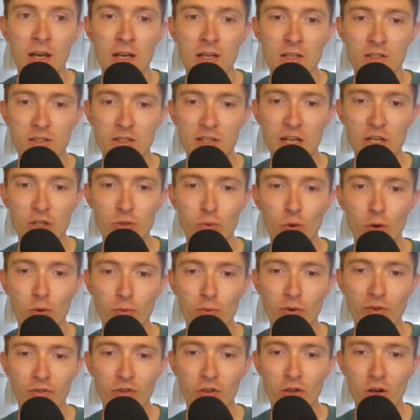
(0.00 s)
Stage 1,
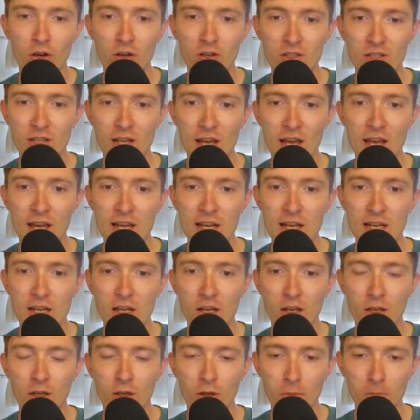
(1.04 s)
we've got a
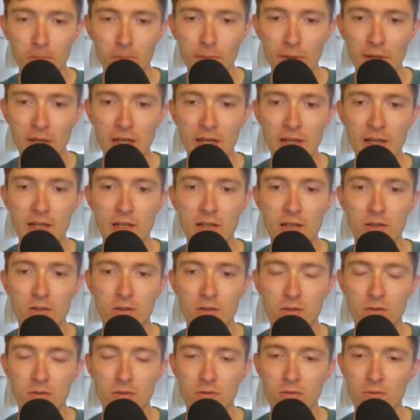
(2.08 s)
lumpy
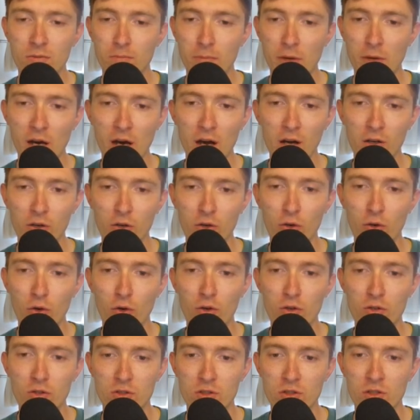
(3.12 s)

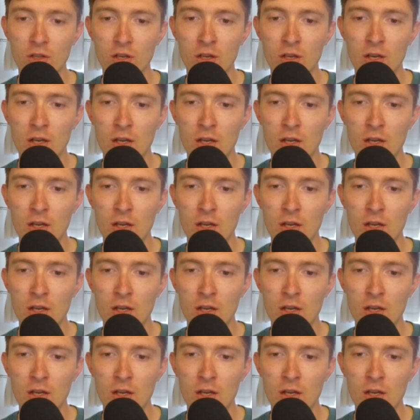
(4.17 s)
parcours,